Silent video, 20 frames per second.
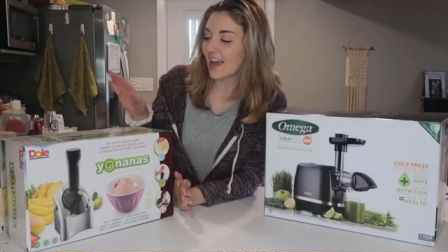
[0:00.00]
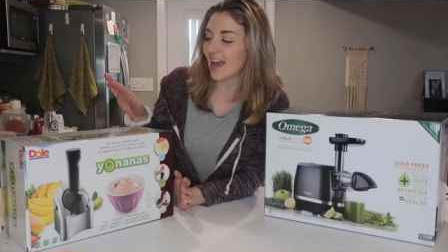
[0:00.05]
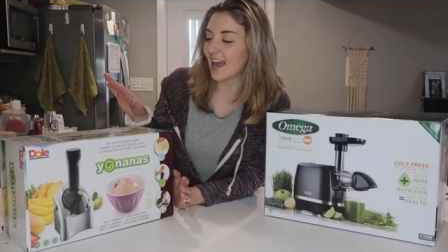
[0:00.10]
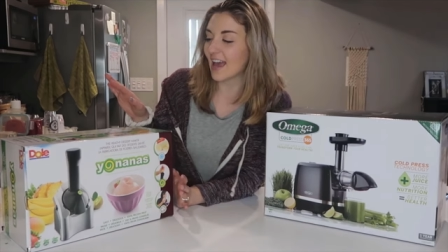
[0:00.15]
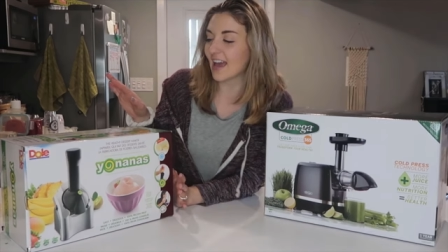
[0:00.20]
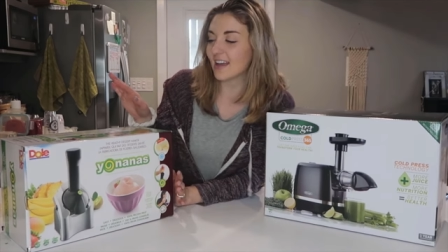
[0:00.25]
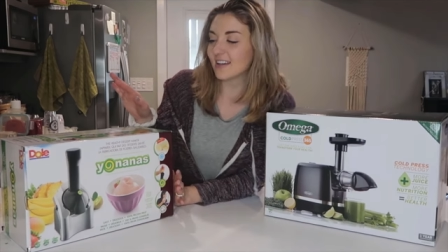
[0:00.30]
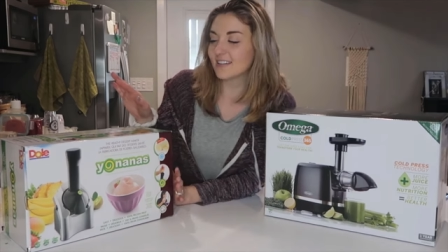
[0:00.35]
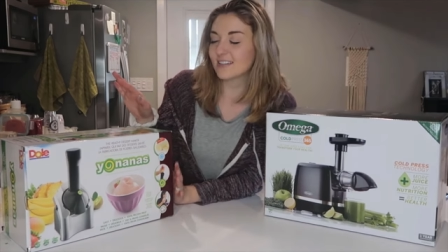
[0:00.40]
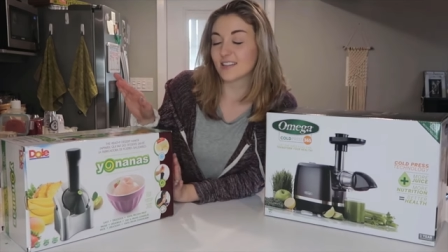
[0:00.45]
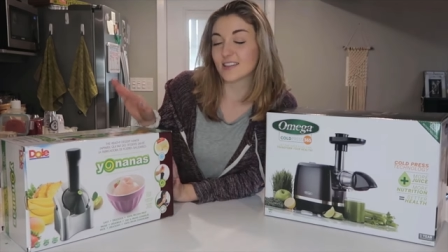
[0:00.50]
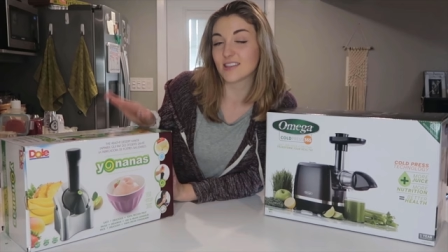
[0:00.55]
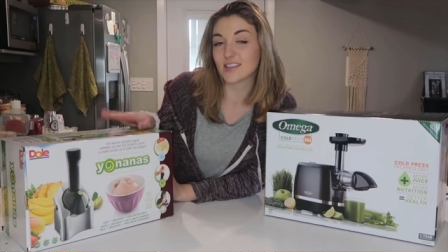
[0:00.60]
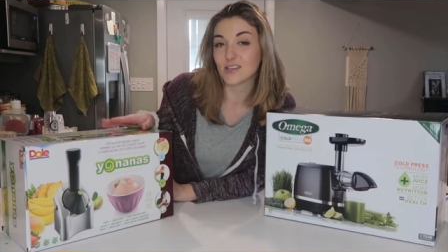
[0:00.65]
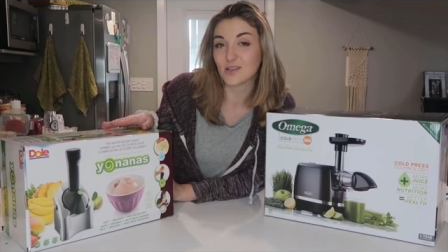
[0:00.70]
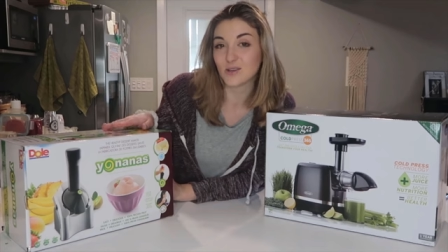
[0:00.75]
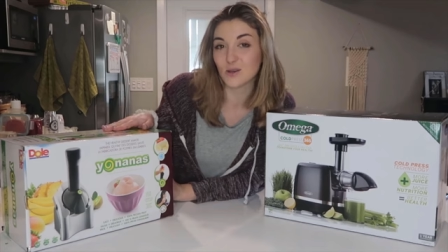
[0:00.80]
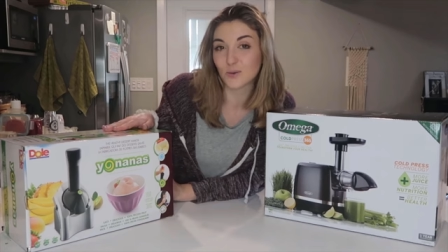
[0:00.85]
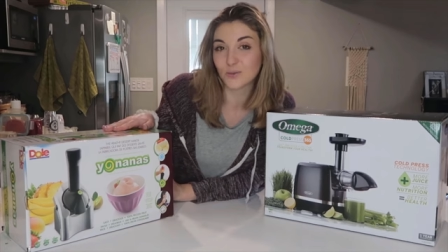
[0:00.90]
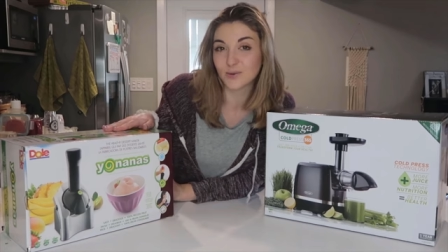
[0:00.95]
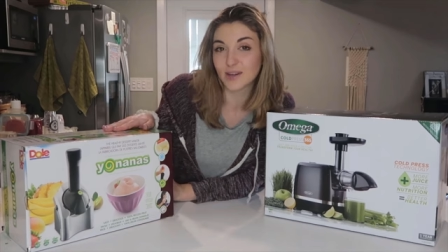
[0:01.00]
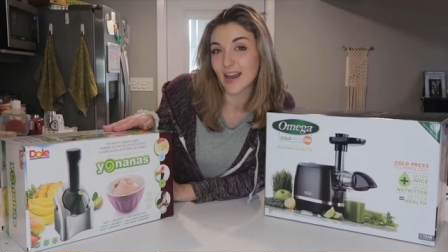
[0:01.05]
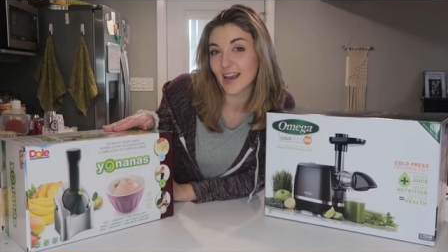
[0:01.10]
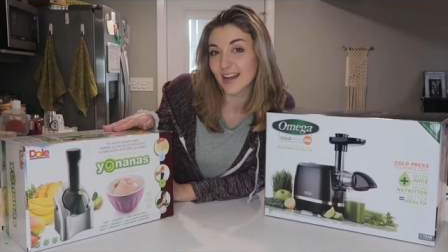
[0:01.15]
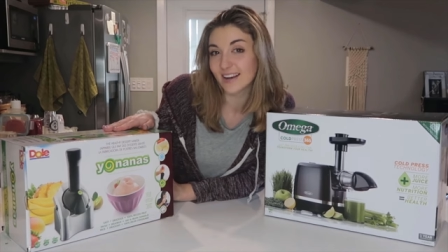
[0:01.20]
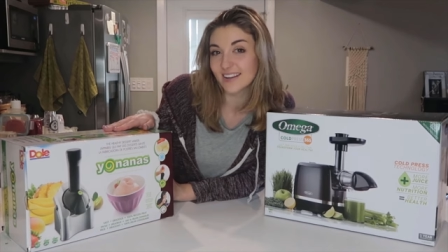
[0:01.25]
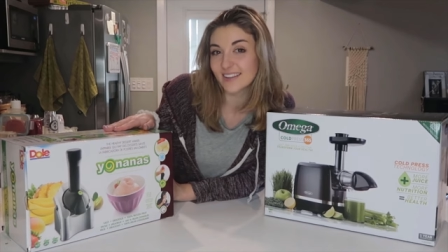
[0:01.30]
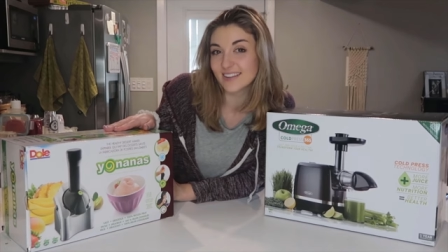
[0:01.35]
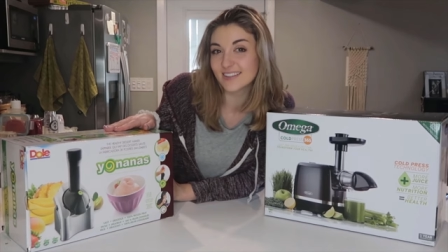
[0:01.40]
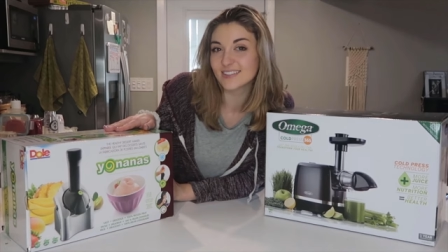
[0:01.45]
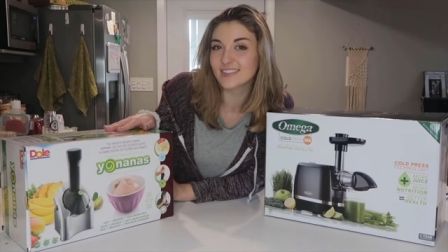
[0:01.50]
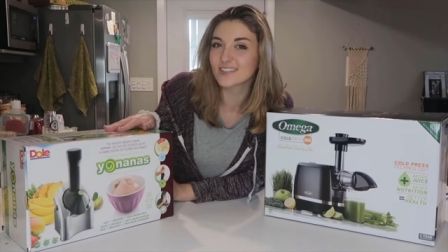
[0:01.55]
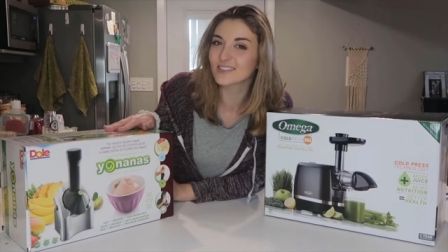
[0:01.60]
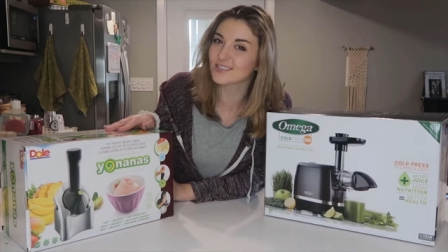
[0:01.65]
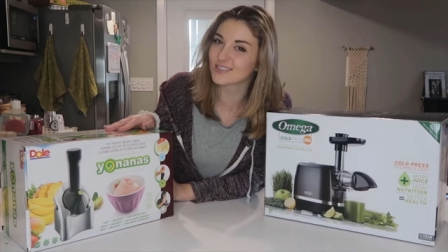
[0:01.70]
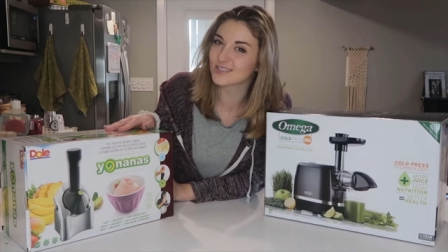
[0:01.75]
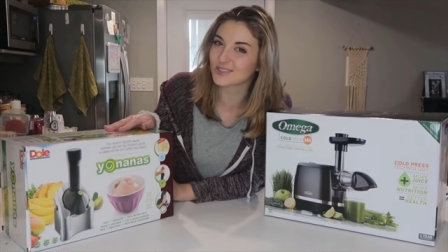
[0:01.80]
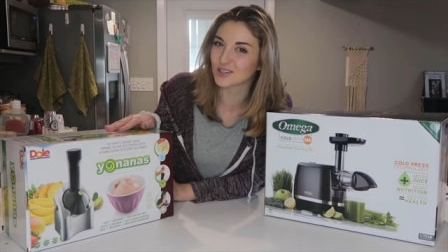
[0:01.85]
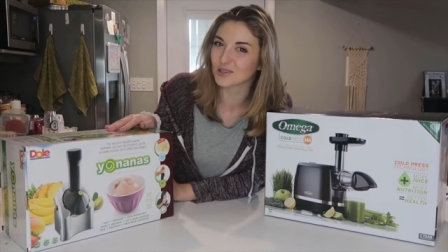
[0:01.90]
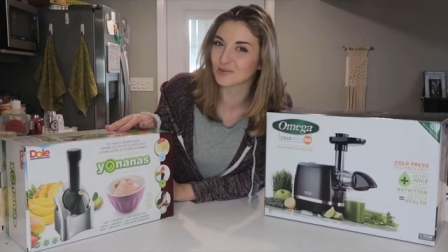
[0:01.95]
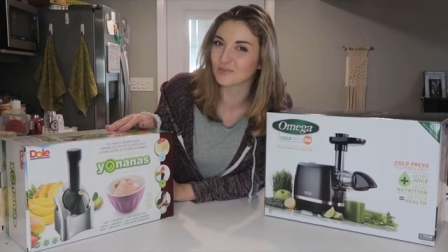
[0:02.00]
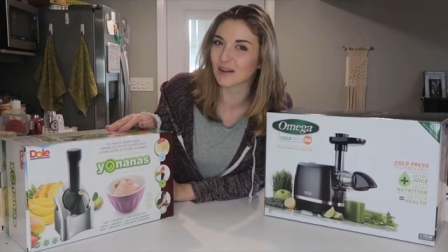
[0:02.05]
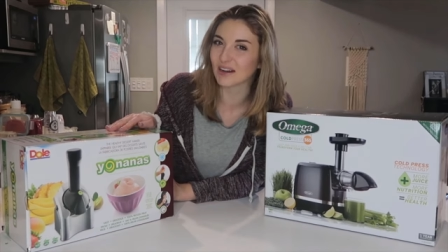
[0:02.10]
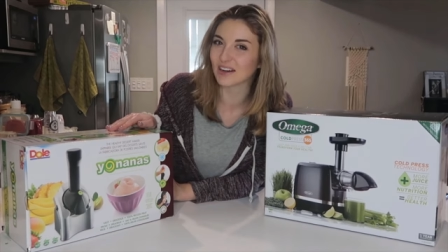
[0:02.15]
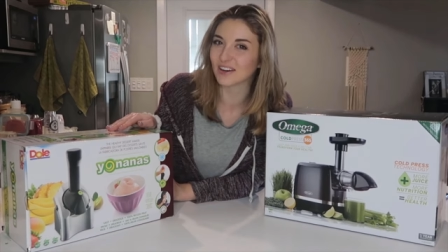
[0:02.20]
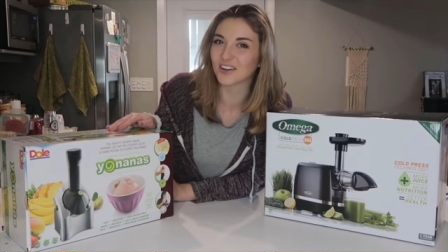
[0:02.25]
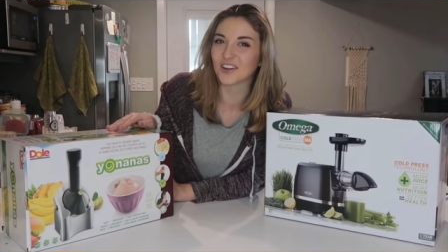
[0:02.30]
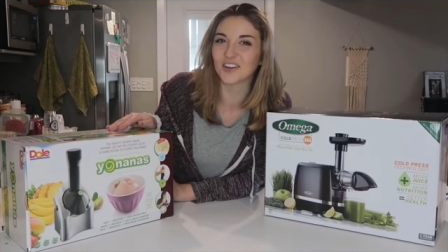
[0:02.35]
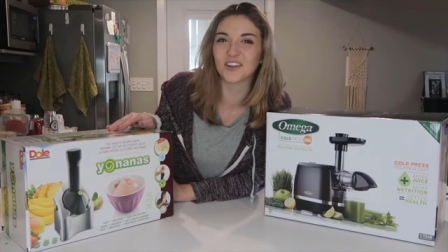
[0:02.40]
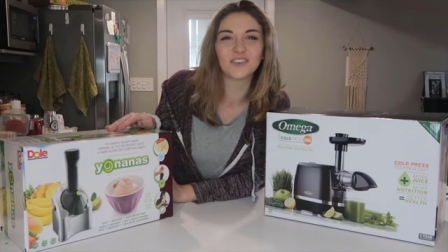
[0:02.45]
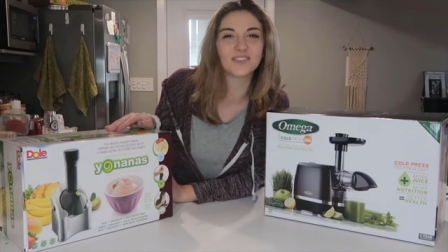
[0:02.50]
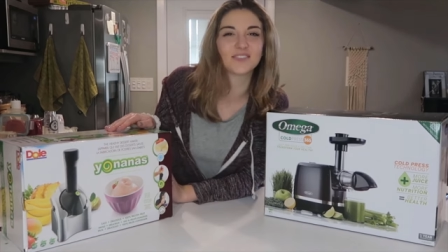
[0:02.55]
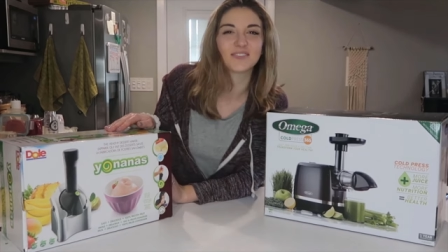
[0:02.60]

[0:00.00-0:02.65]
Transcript: and the Yonanas Dessert Maker.